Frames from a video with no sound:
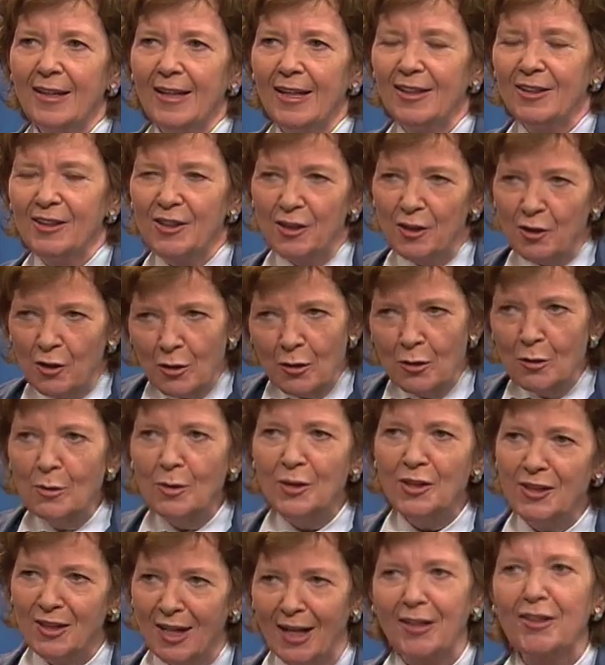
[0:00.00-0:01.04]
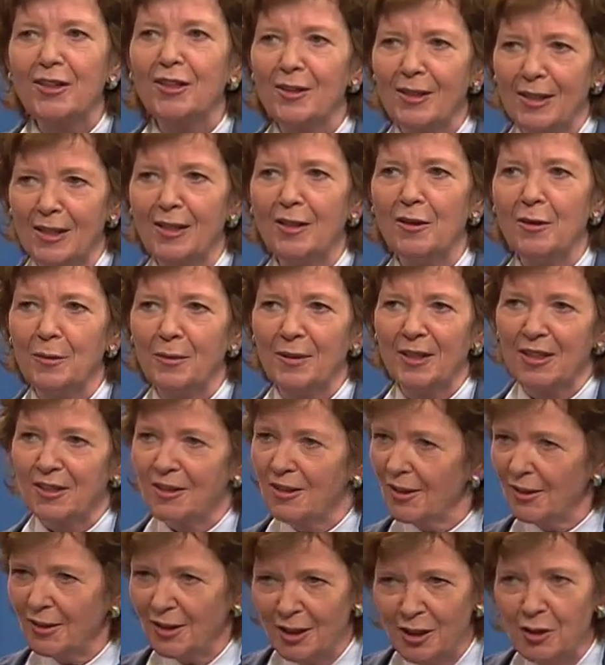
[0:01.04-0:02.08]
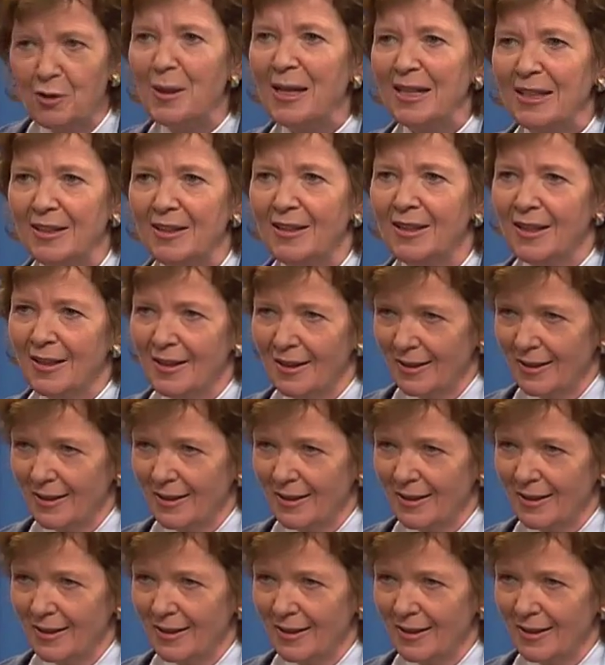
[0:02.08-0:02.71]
it's no sector alone, it's not the UN